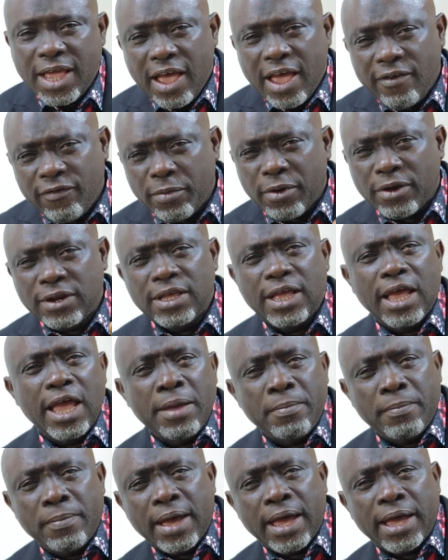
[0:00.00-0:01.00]
Everybody
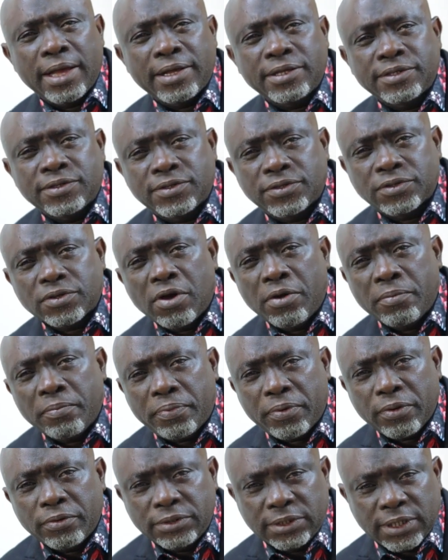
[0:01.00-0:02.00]
embarks on
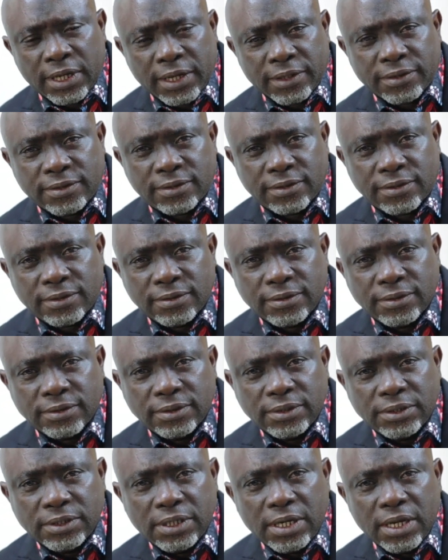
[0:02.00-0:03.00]
projects,
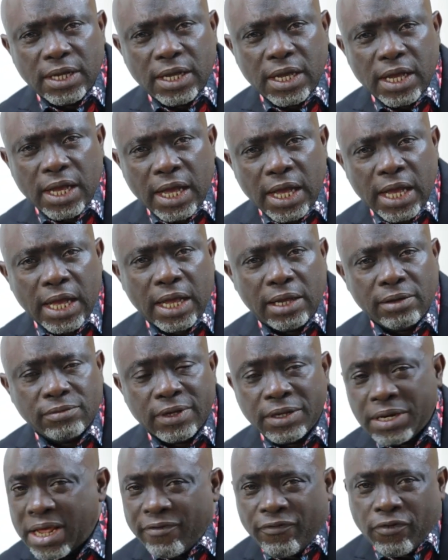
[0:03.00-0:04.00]

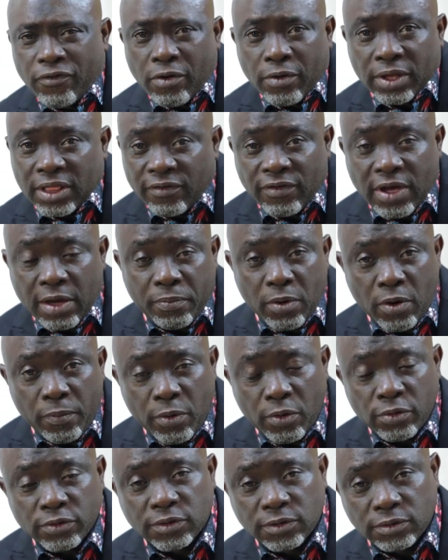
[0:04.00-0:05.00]
either for whatever
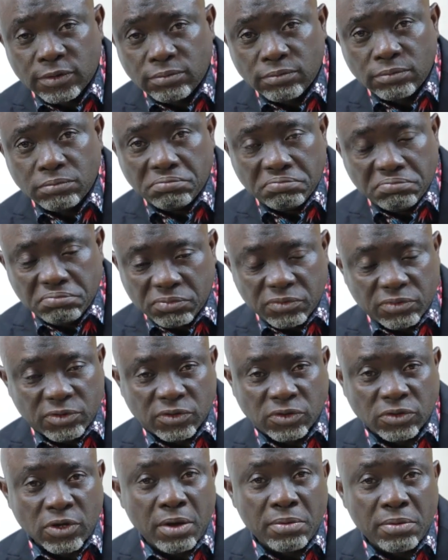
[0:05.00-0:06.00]
purpose,
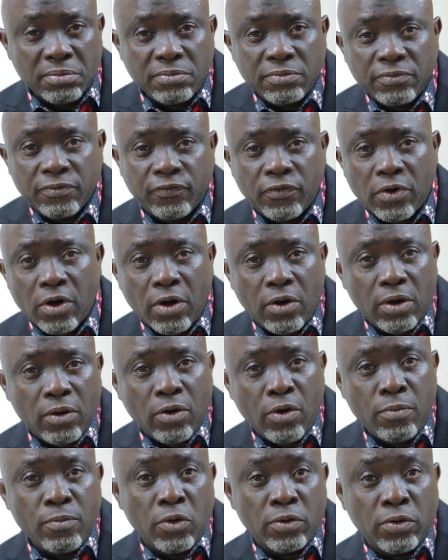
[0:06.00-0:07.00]
some for
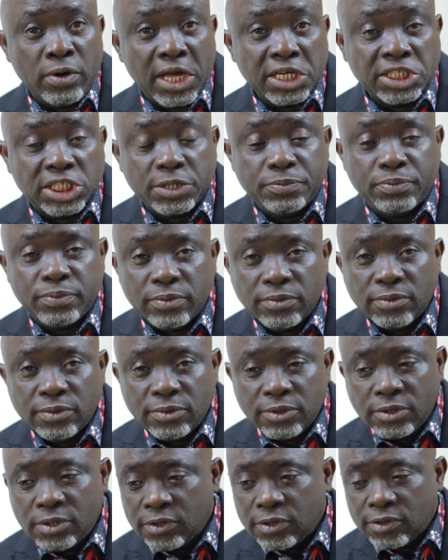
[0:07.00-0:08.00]
home ownership,
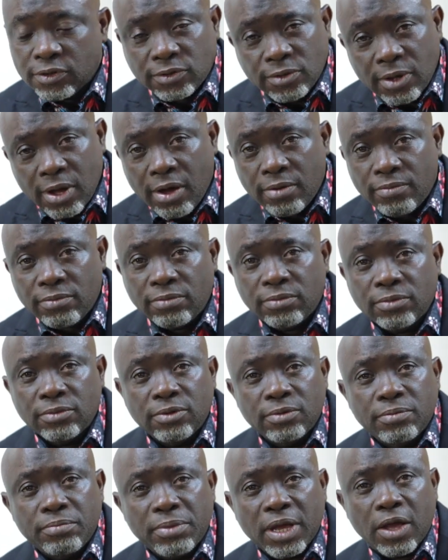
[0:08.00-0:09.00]
some
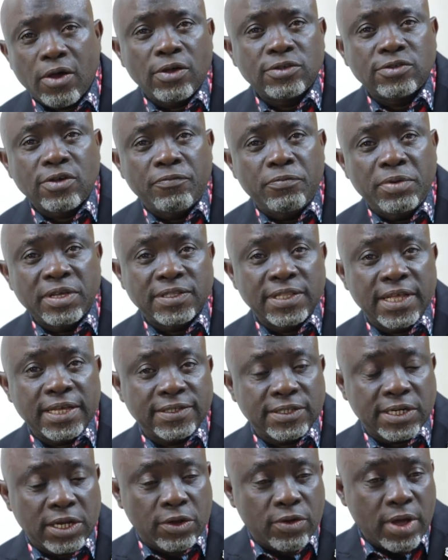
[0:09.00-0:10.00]
because of
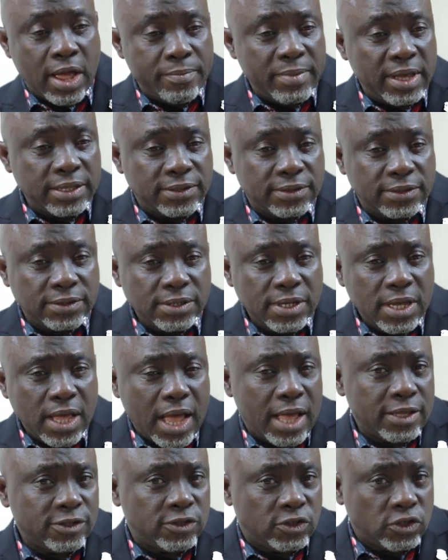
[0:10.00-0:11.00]
business requirement,
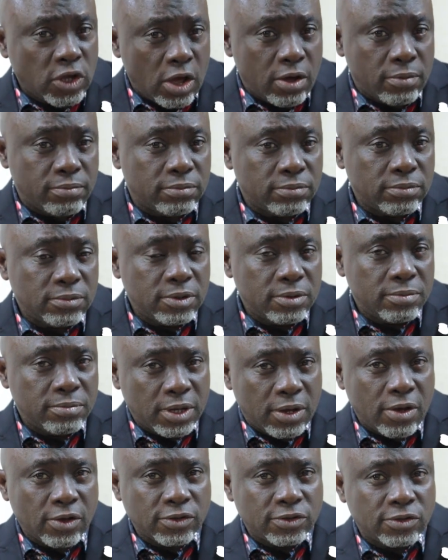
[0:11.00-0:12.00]
and some
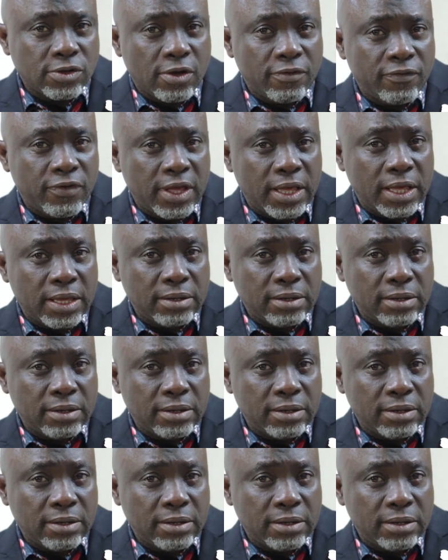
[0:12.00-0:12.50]
because of